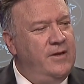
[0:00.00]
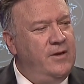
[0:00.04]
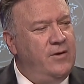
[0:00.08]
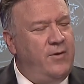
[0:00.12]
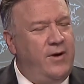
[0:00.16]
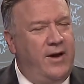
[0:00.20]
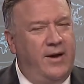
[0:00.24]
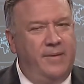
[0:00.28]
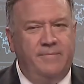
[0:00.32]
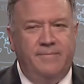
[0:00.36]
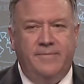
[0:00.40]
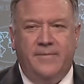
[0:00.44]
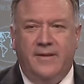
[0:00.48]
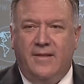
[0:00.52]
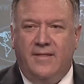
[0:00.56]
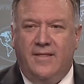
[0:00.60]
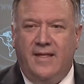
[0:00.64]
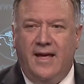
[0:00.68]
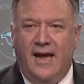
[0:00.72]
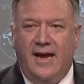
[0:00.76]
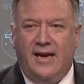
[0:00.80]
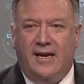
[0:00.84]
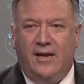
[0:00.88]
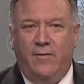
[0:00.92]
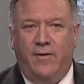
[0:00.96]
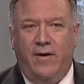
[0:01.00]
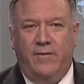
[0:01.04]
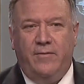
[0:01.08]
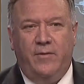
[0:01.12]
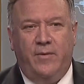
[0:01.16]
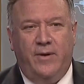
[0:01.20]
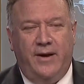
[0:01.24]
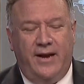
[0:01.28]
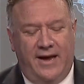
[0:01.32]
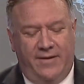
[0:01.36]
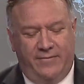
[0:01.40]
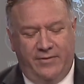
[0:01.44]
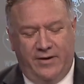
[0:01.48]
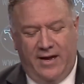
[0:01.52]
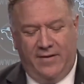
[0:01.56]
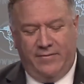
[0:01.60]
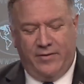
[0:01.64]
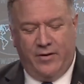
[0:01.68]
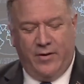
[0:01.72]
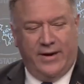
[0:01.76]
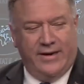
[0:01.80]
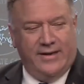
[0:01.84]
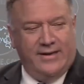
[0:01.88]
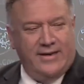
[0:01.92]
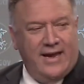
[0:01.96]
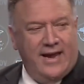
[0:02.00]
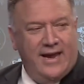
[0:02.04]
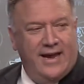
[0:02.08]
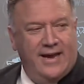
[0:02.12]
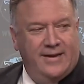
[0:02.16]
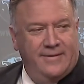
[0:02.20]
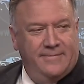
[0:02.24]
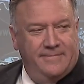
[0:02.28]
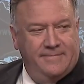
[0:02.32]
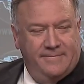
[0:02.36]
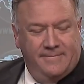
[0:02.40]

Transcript: Great. Mr. Secretary, can you take a question on Beirut? Day.